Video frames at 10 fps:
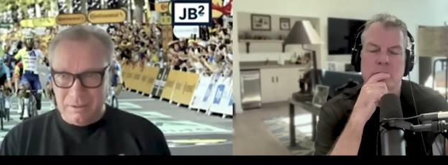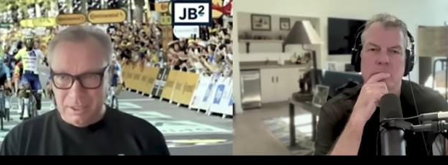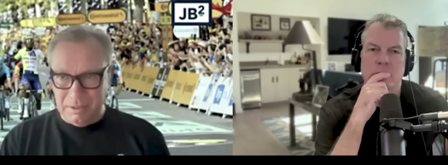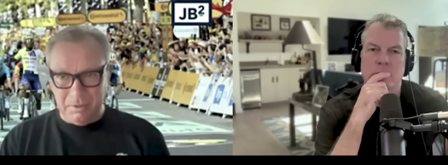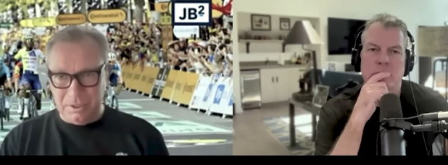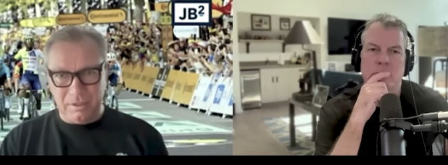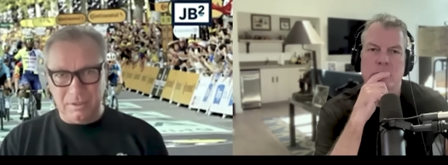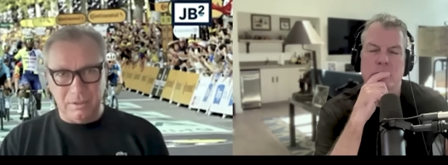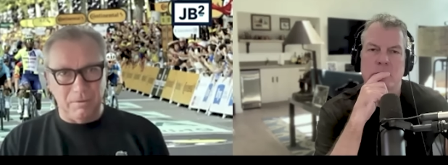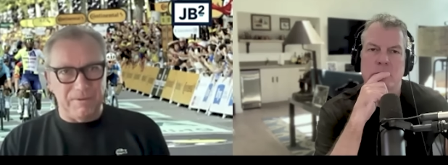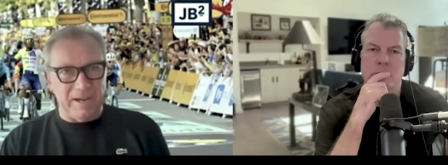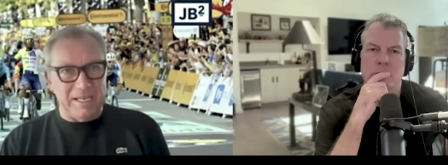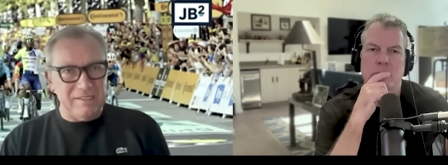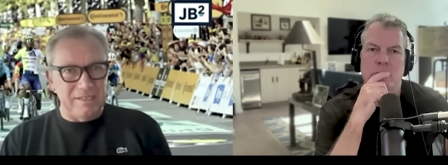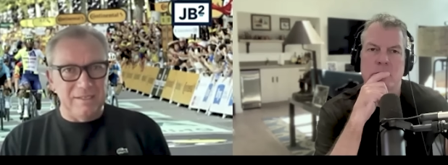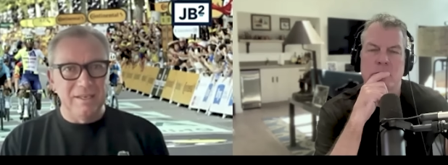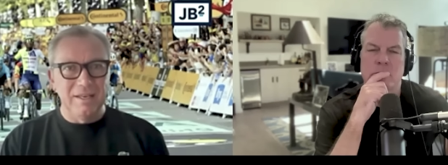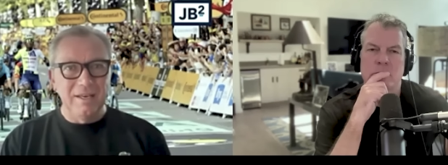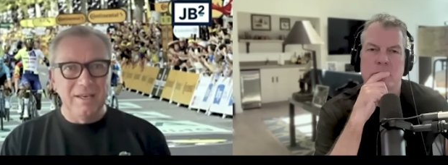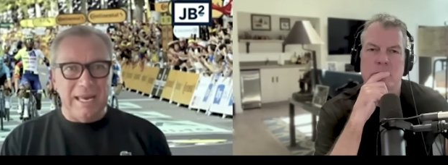Speaker 1: it was so fast and
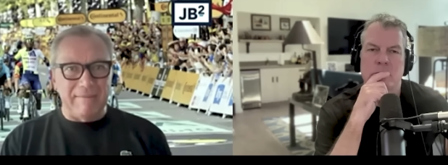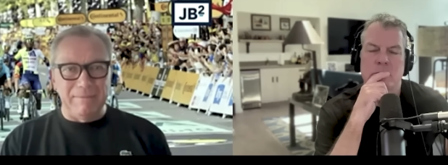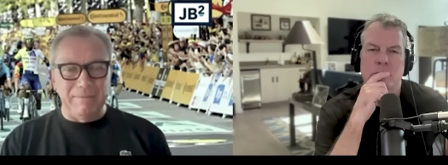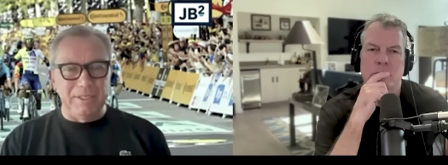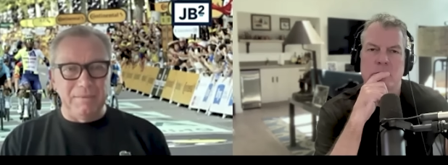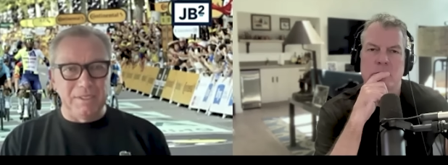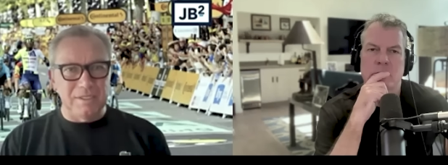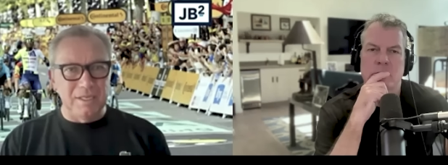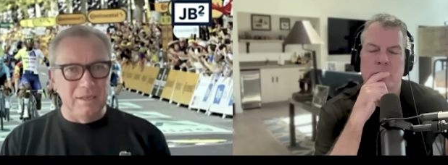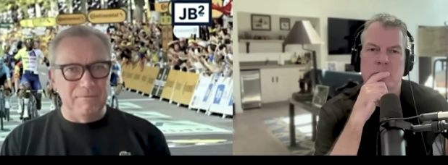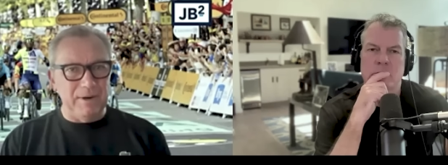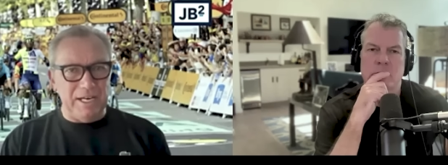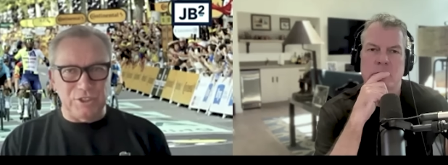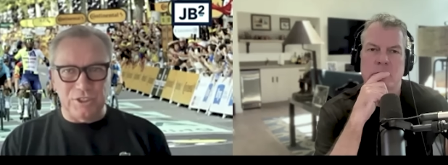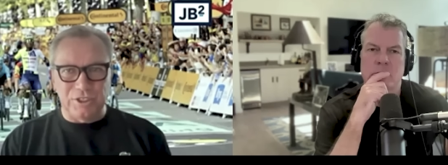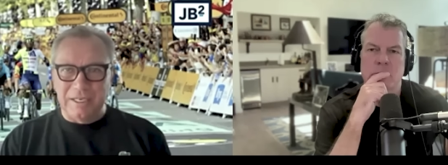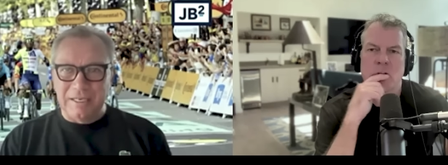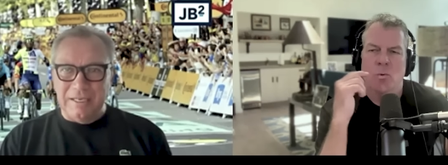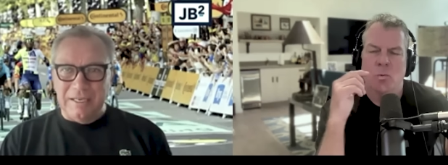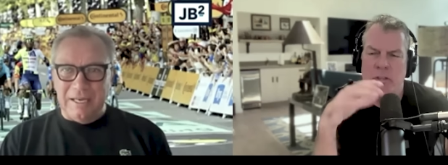everybody was still fresh.
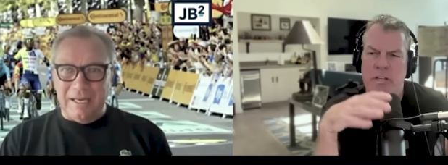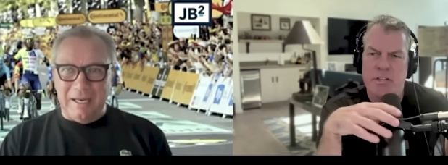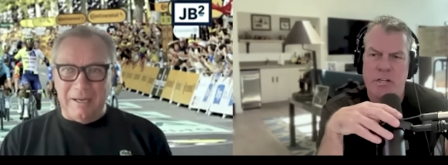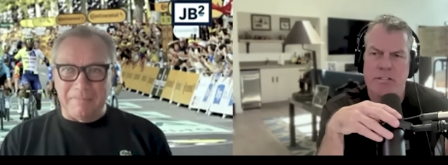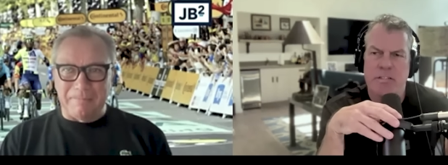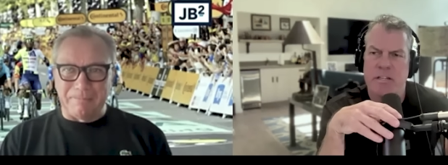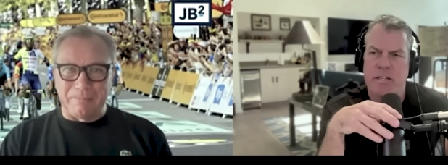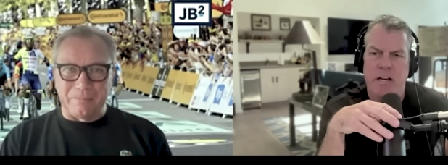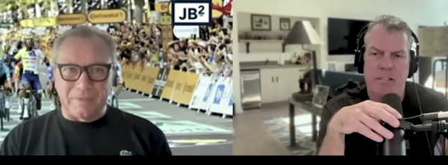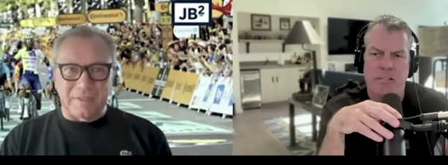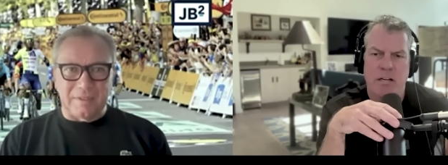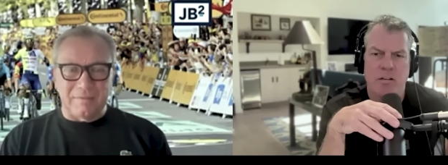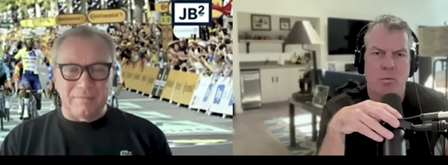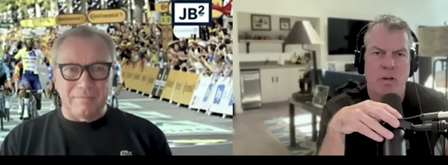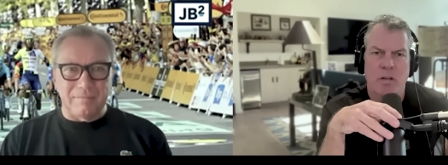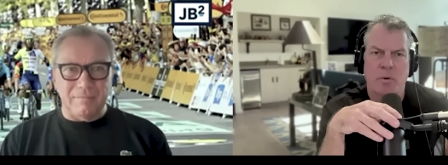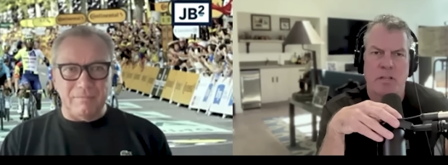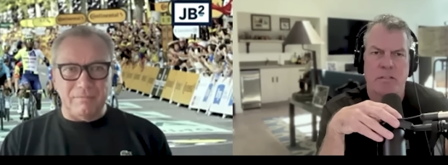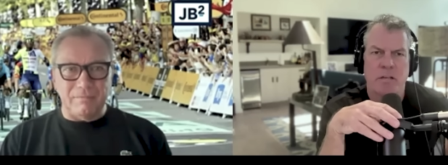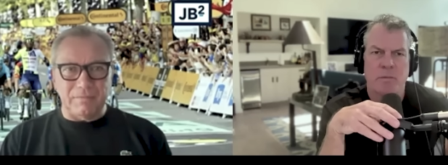Were the uh, GC guys out of the way by
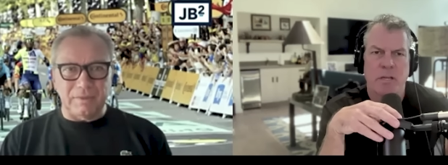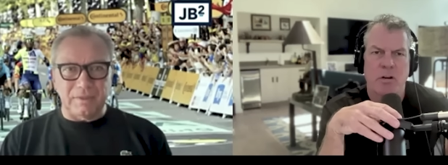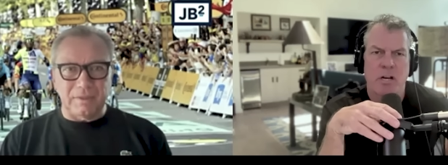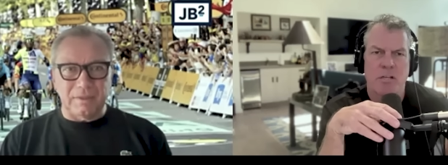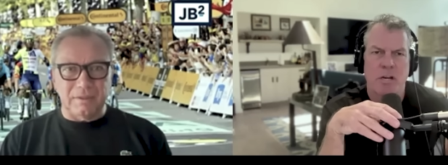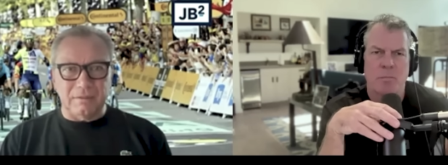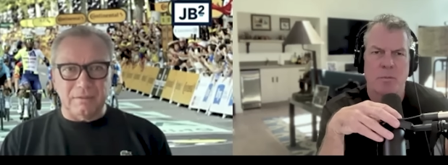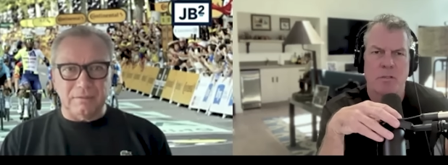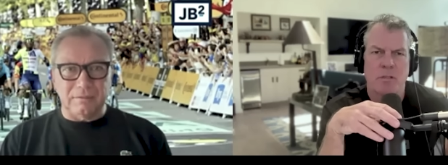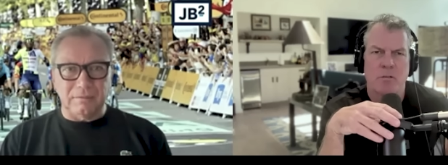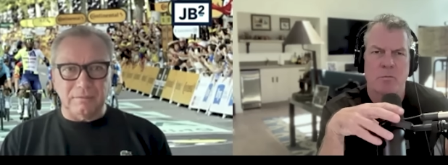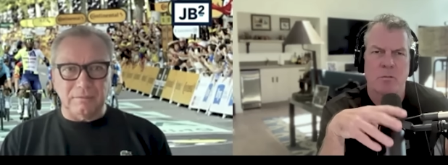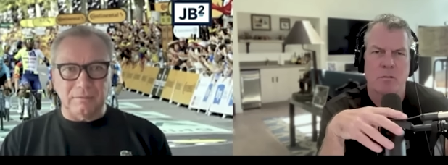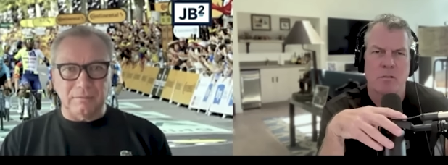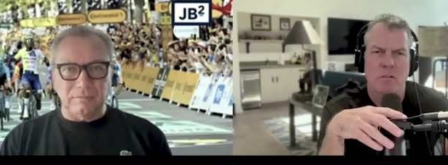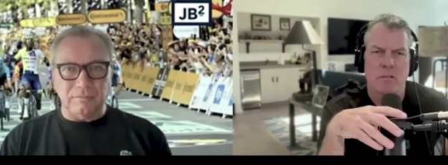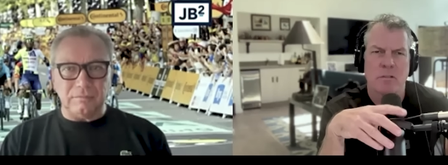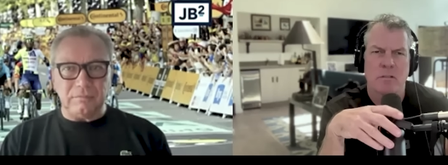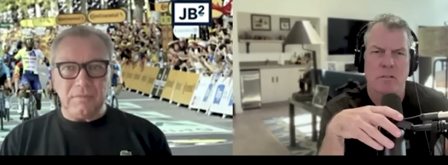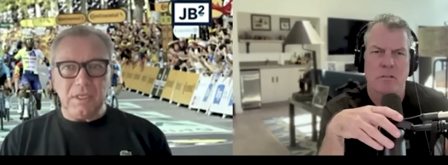the
Speaker 2: time that crash happened?
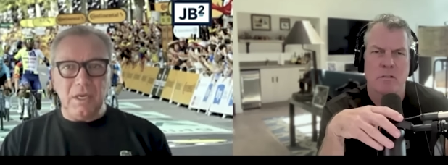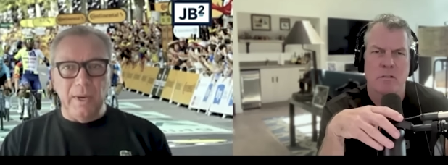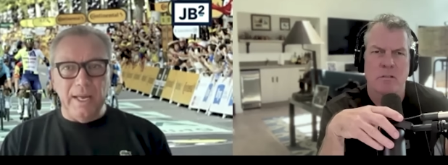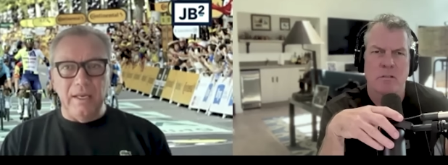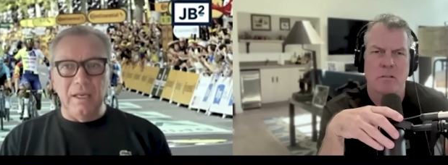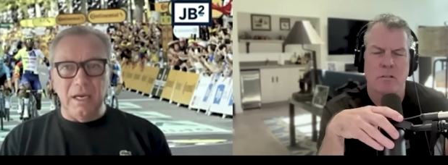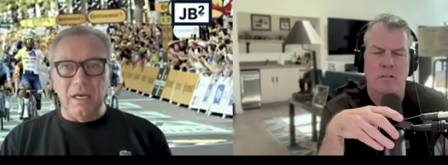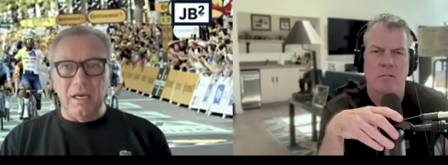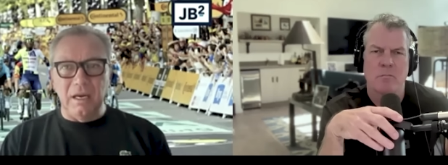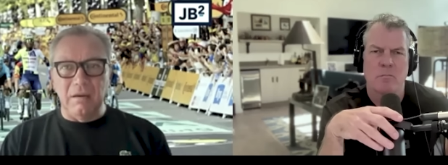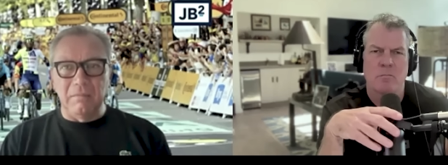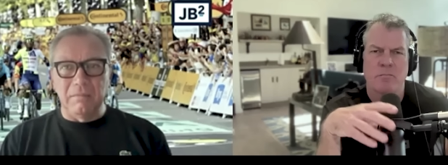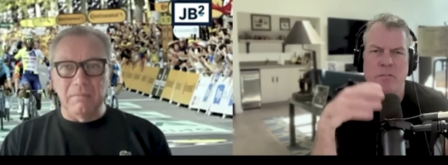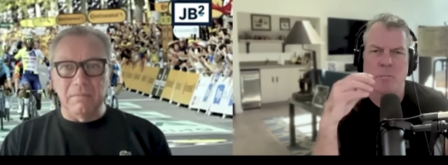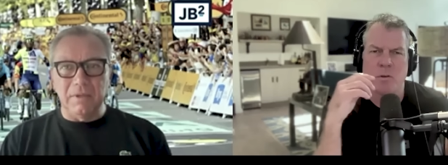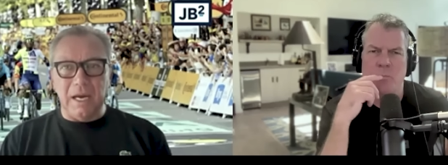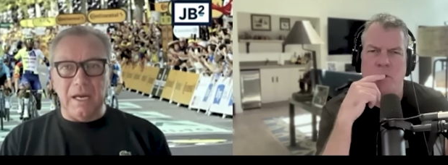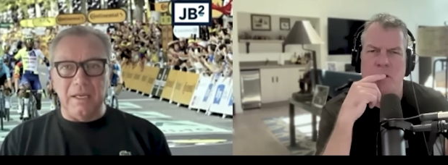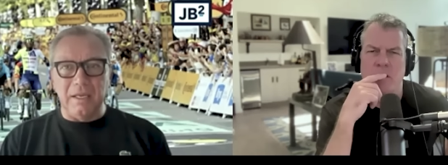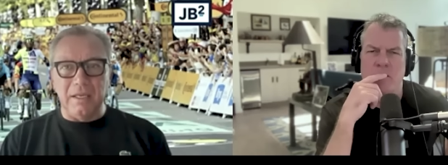
Speaker 1: well, um, for the most
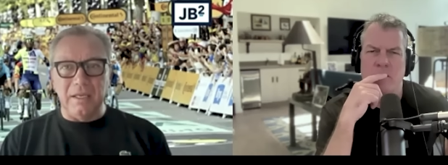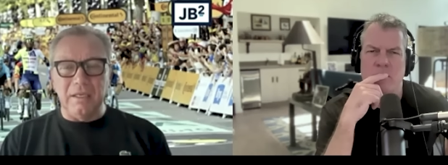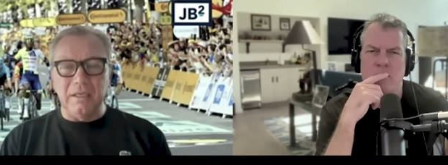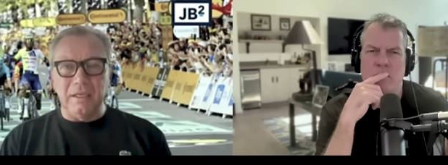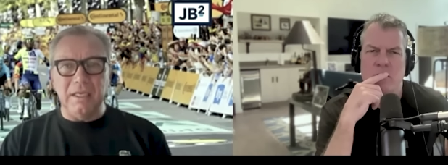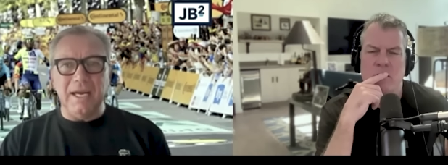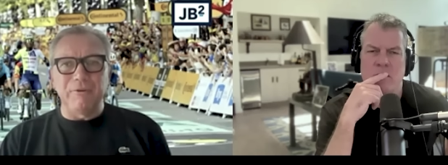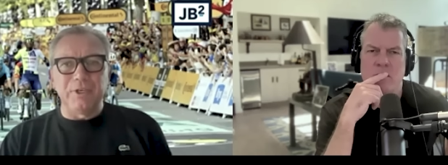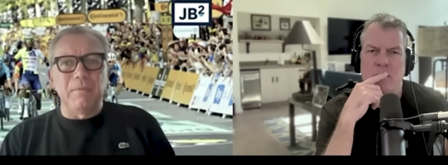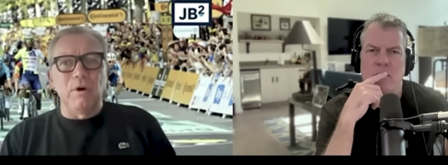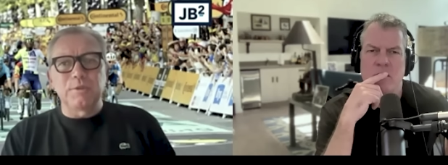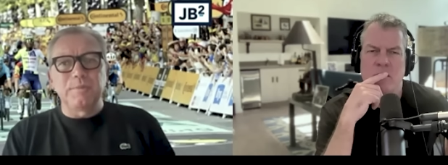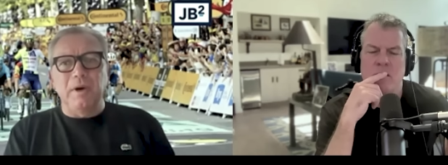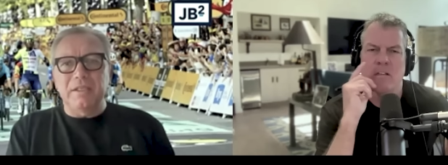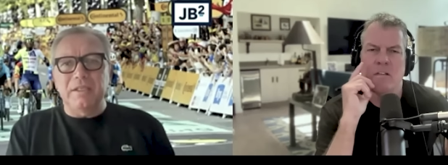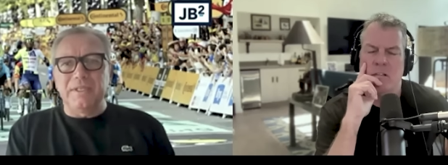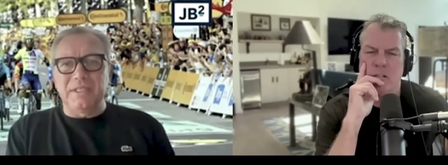part, no yeah, for the most part, with